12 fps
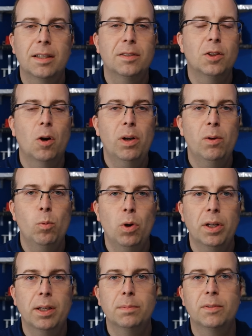and Tony
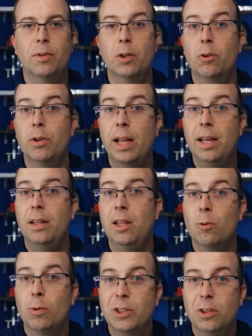Williams for creating
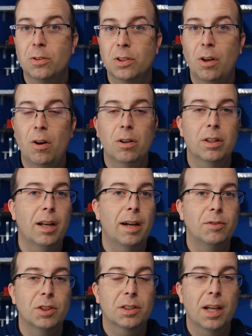the original song that
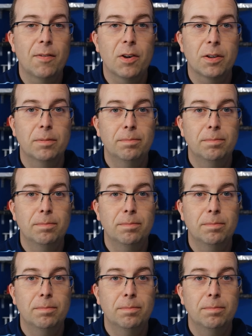I've just covered.